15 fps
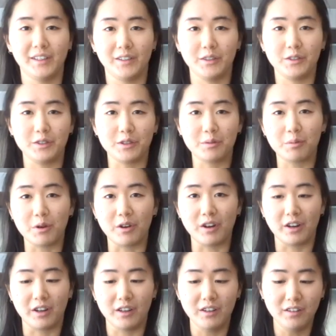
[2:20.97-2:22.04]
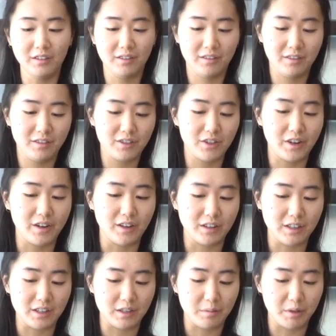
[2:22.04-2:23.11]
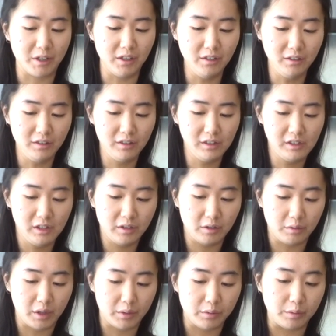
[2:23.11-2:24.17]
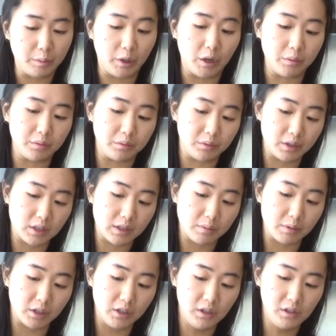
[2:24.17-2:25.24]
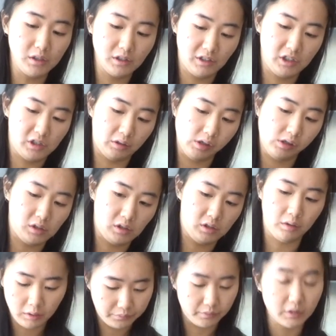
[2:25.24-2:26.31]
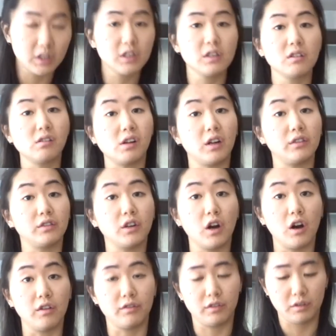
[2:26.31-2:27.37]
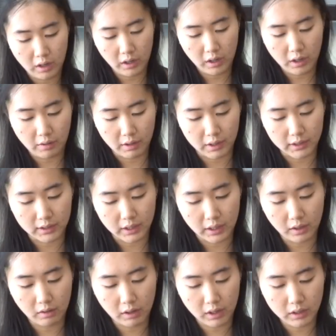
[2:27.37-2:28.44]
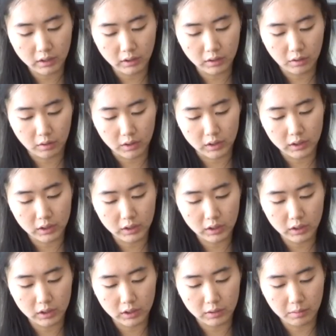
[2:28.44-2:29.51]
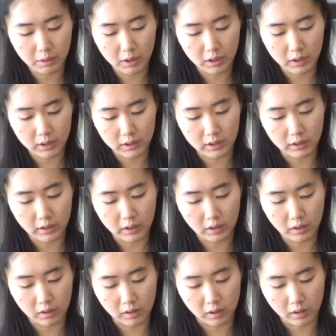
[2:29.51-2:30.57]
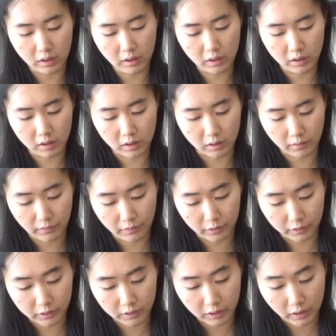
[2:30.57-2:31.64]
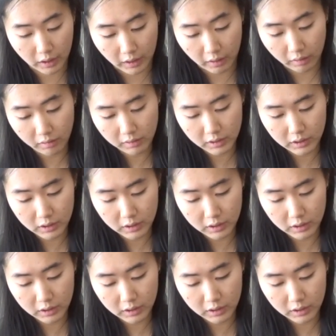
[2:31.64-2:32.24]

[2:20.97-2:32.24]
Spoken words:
You just pour it in. Try not to spill. I will probably spill. This is a lot of coffee. Anyways, I grind it coarsely just because later on you're gonna filter out